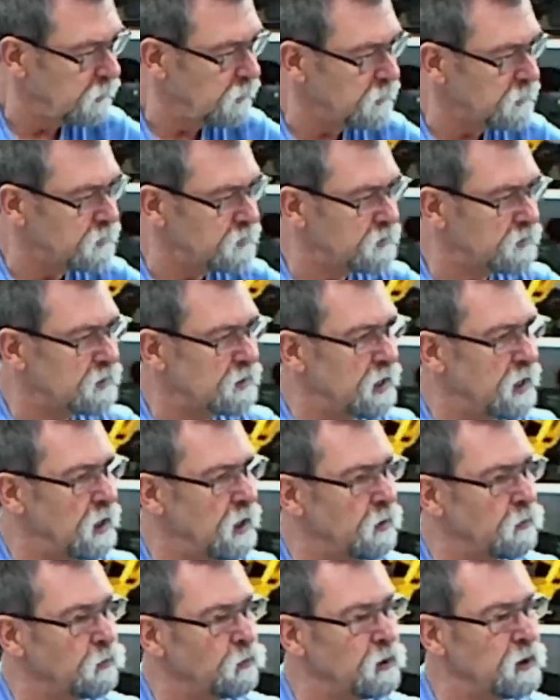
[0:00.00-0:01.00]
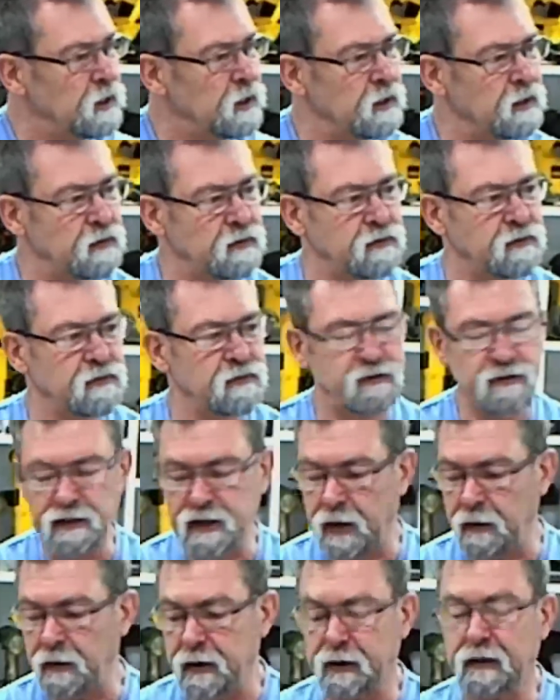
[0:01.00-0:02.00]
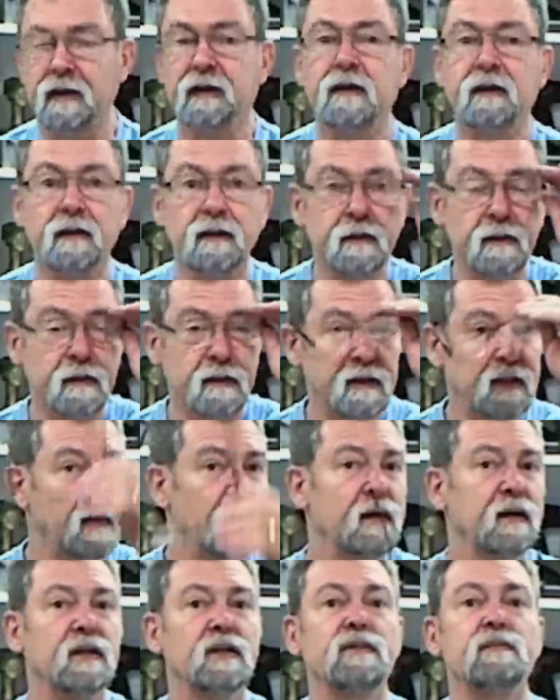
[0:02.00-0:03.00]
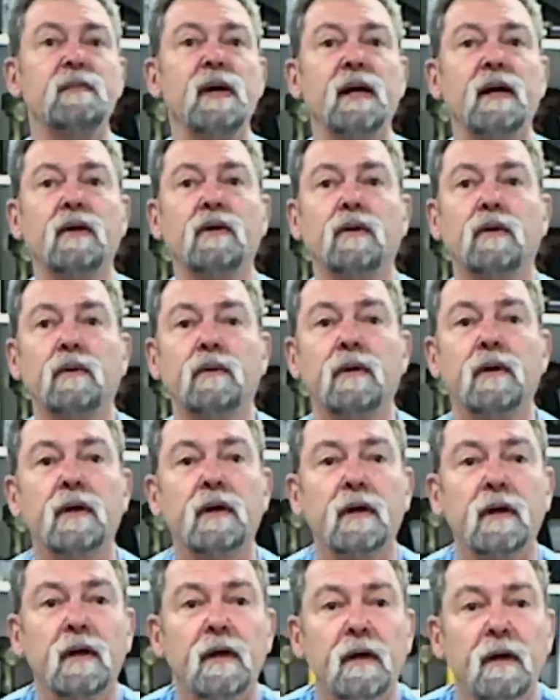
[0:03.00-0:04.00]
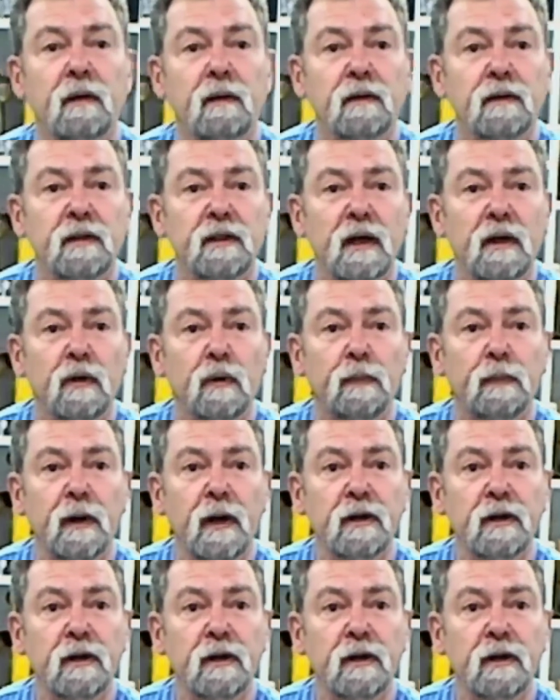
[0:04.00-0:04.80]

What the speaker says: Let's start with Derek. Derek has done a little